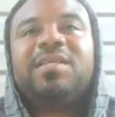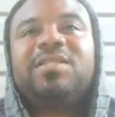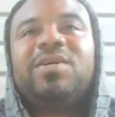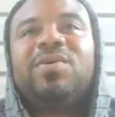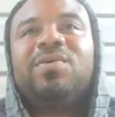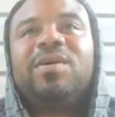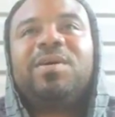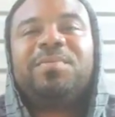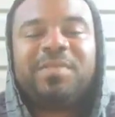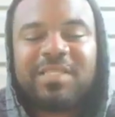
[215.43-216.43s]

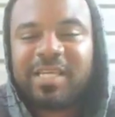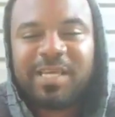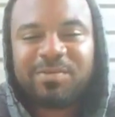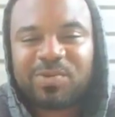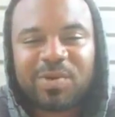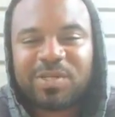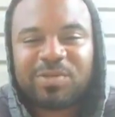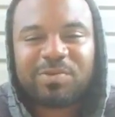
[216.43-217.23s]
So he keeps squirting